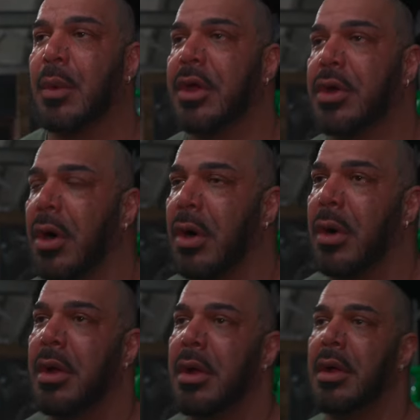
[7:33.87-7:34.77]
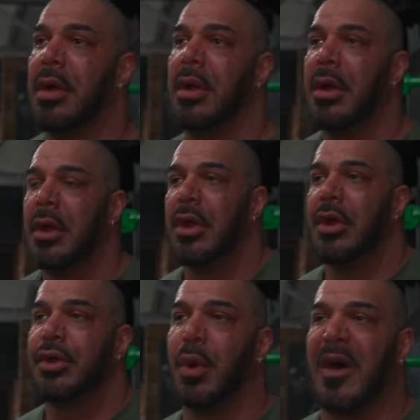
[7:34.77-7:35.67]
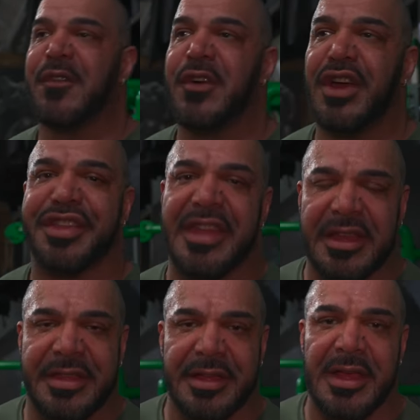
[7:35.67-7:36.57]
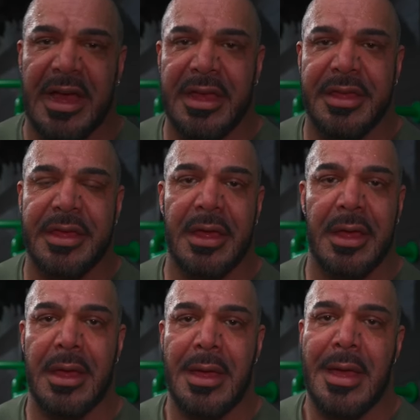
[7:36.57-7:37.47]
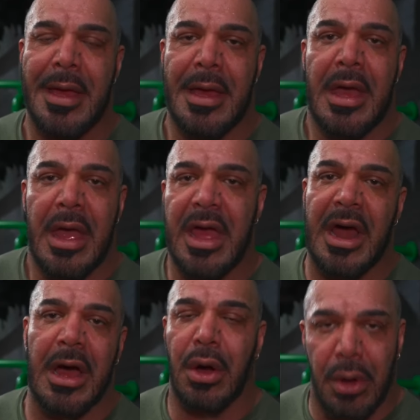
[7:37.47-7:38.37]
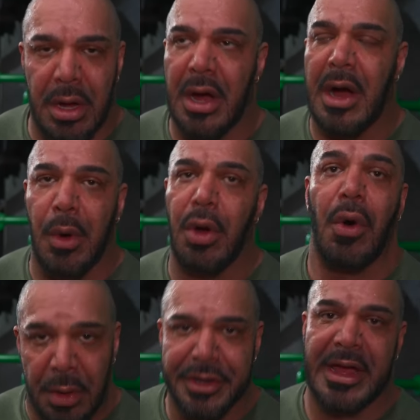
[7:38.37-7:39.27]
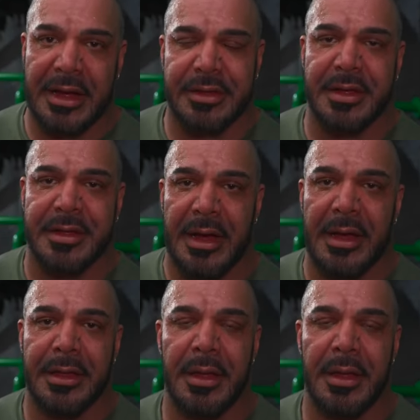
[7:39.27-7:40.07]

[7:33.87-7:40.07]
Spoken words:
we go to our first exercise and our only exercise,